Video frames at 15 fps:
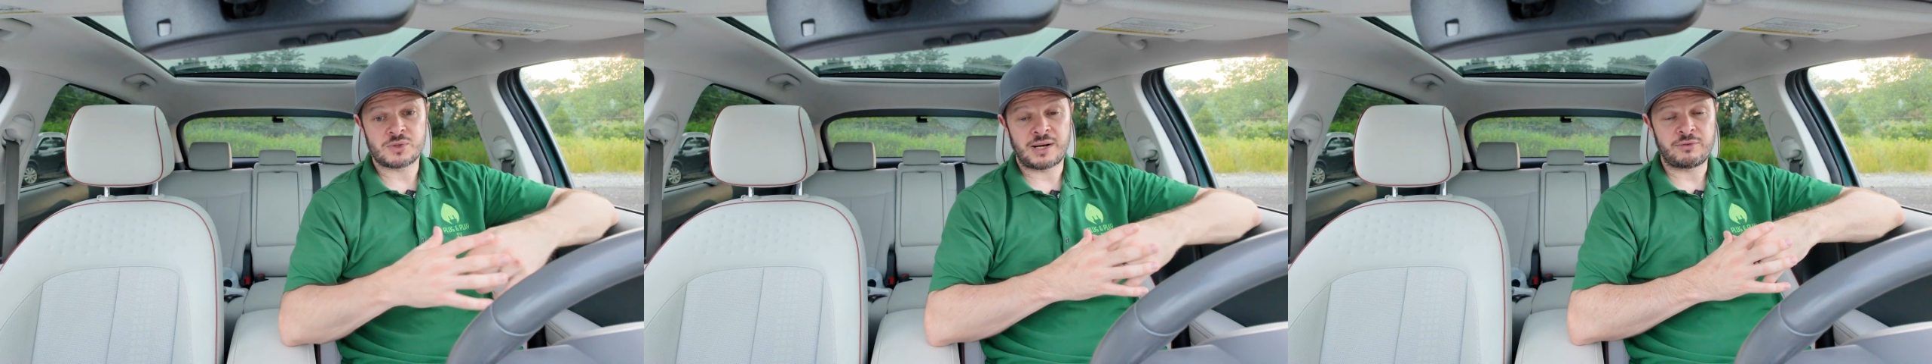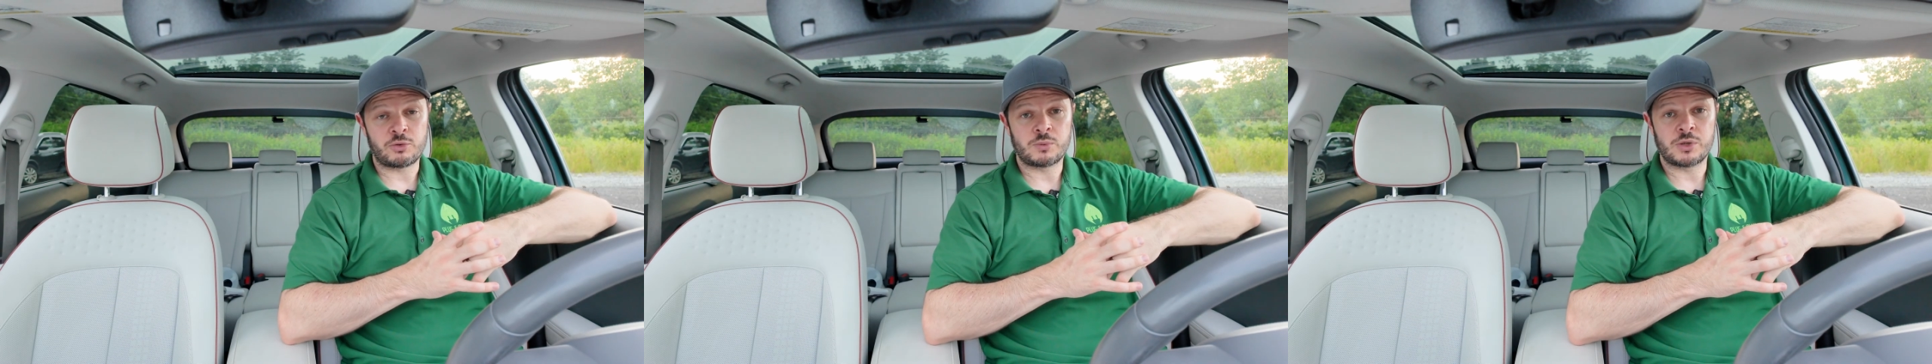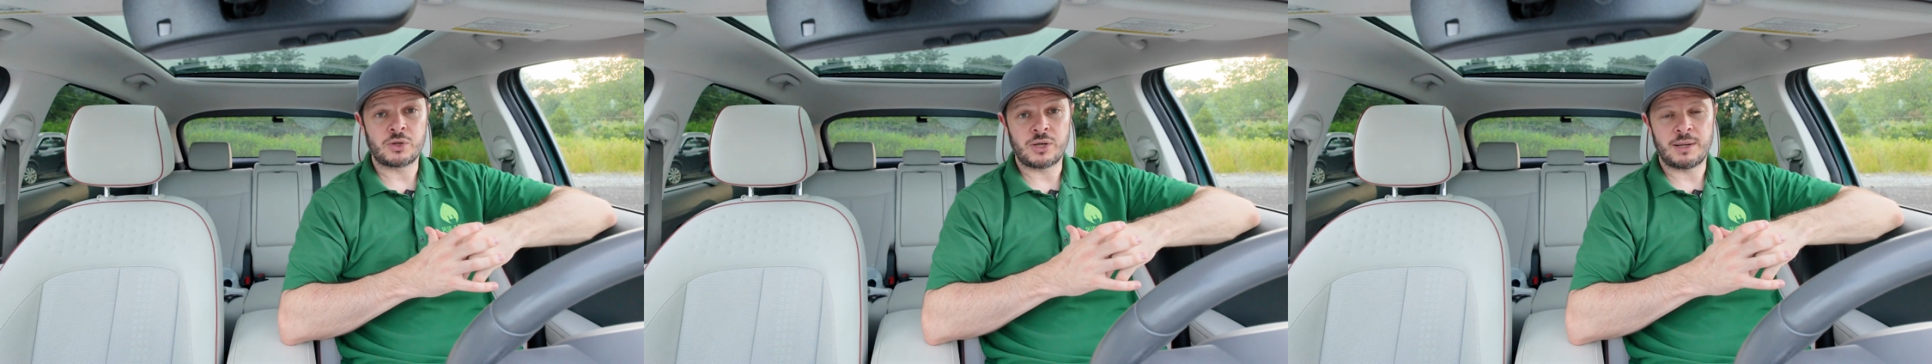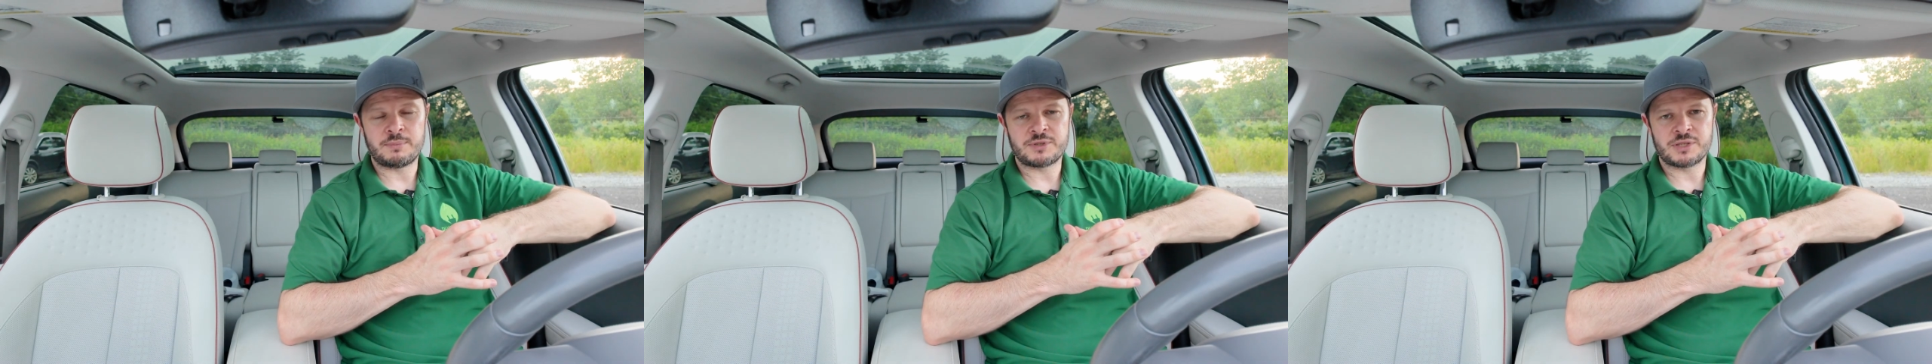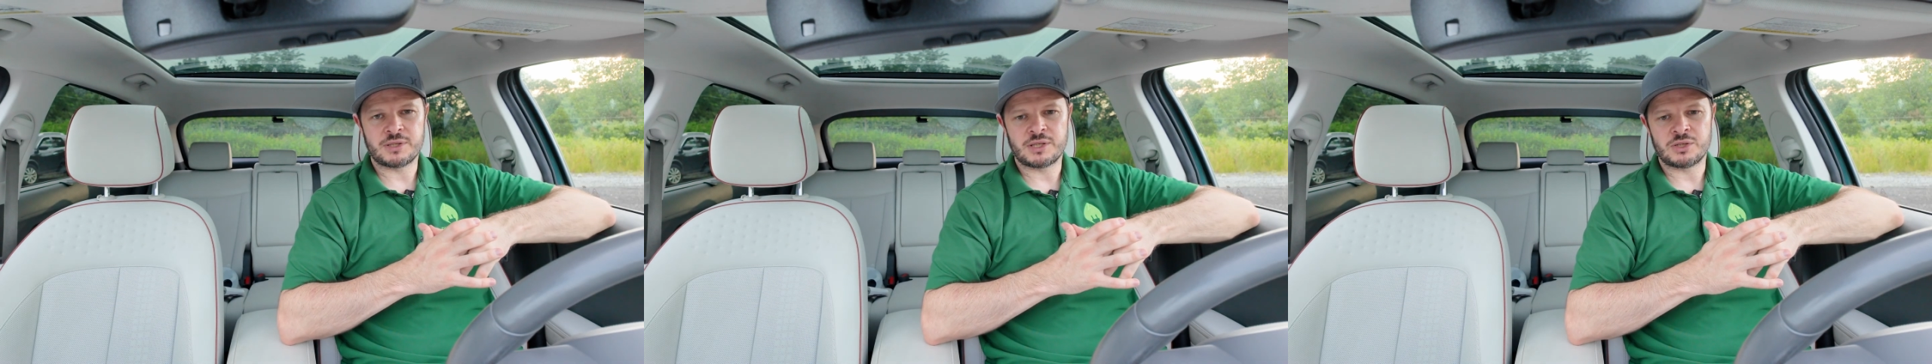travel route
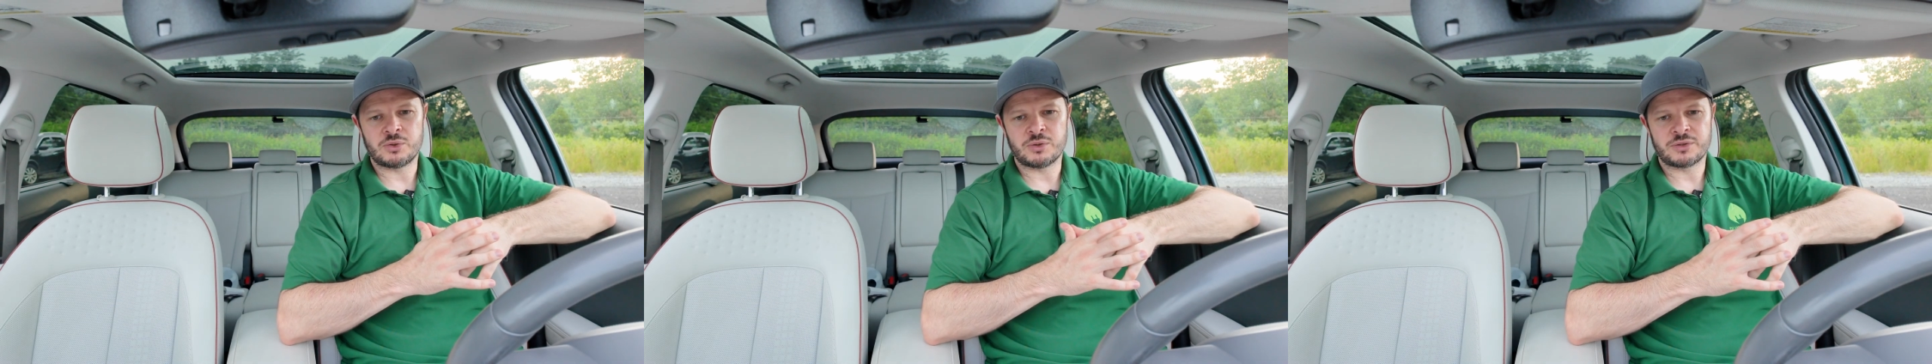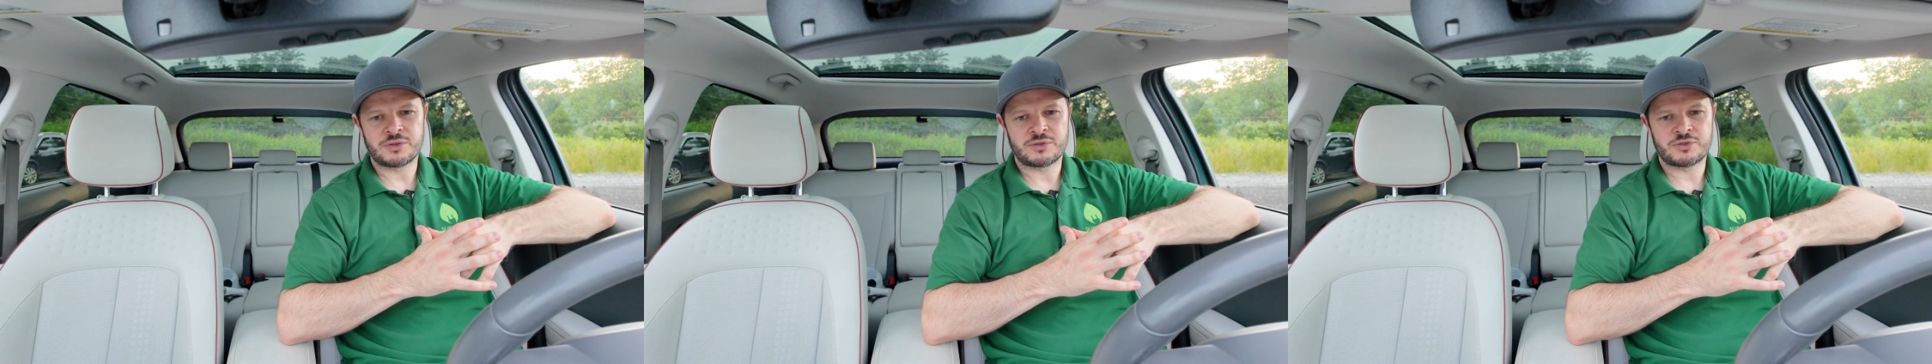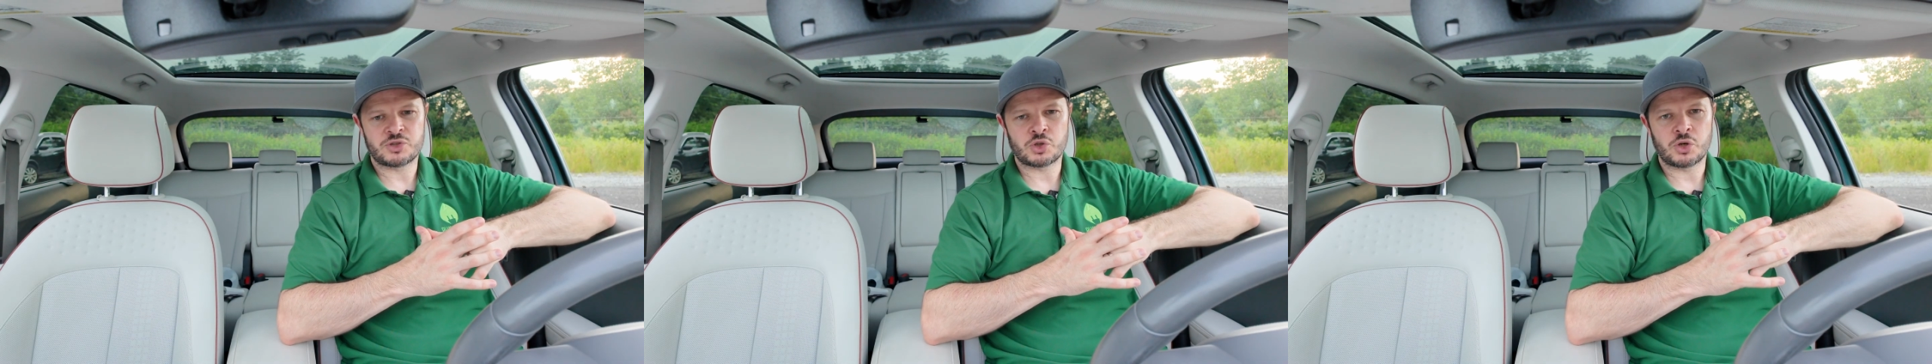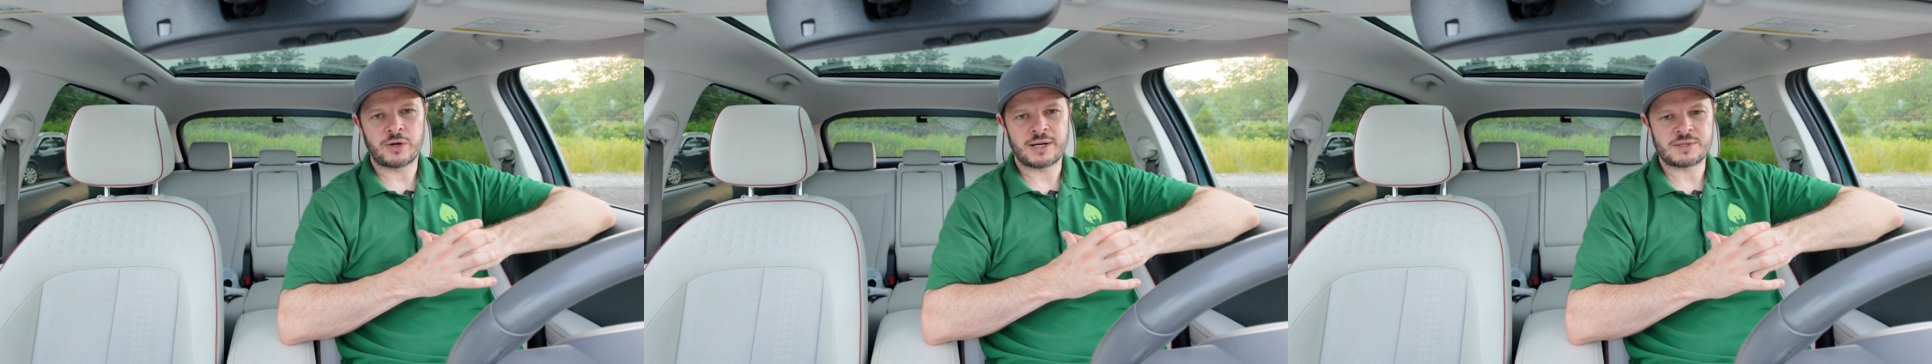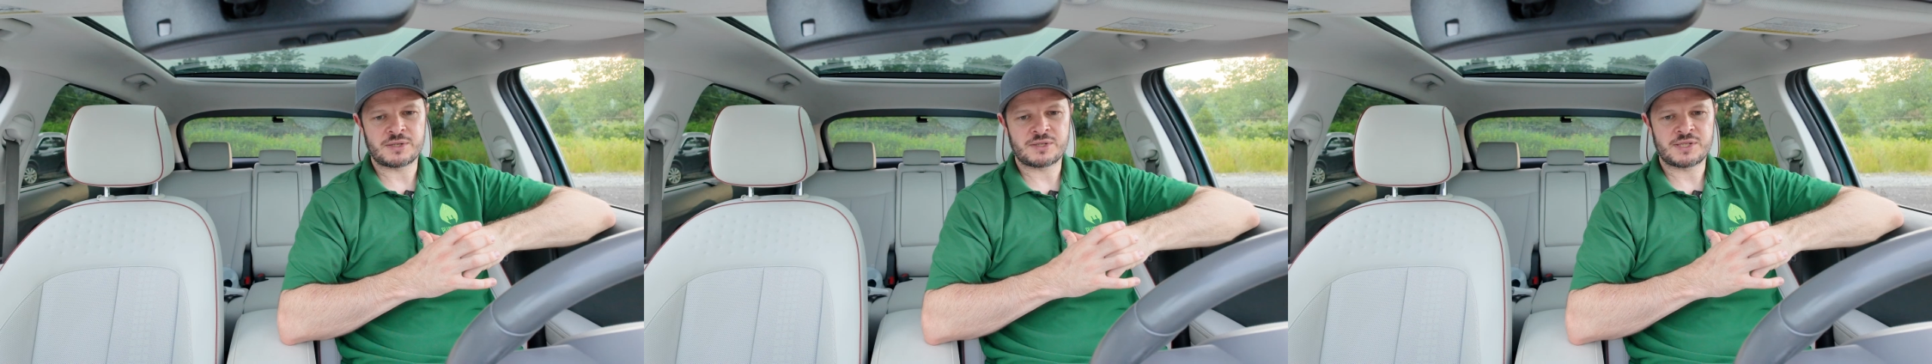up to the North
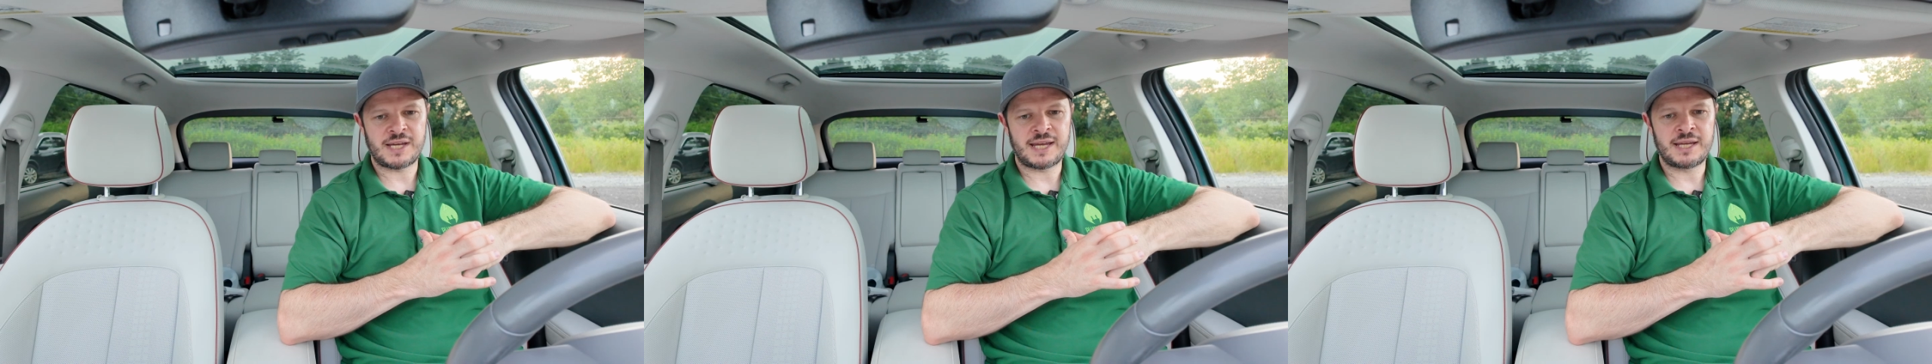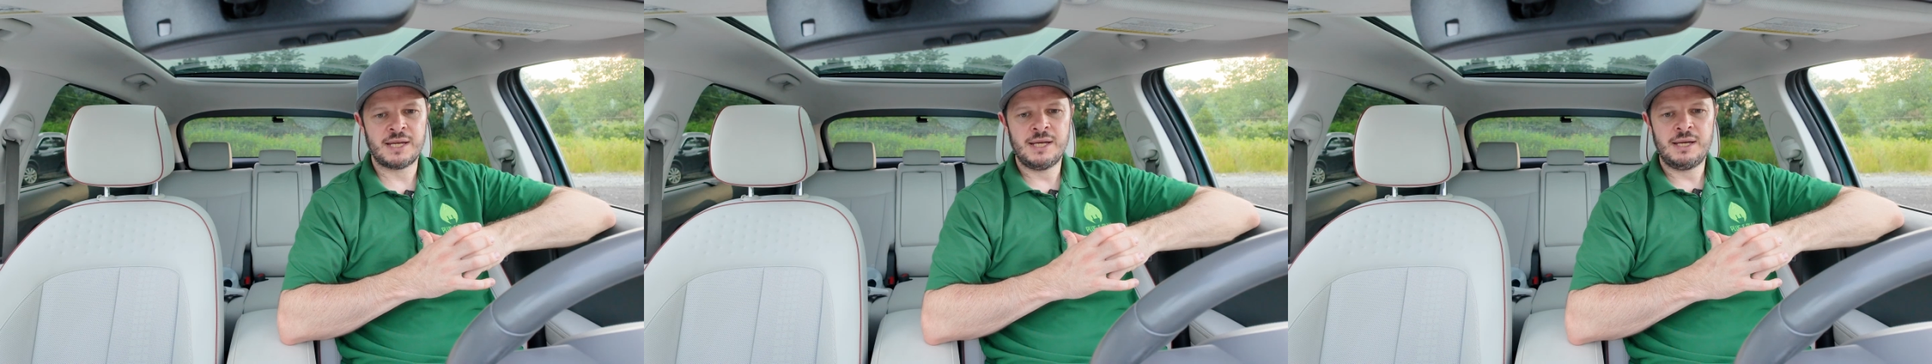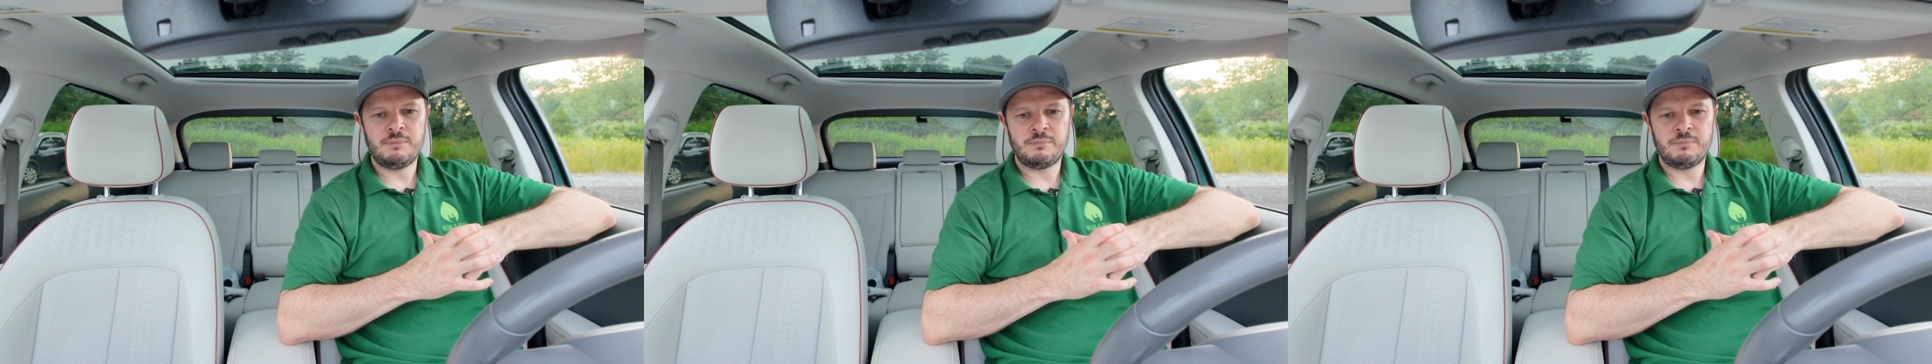Shore, as I say,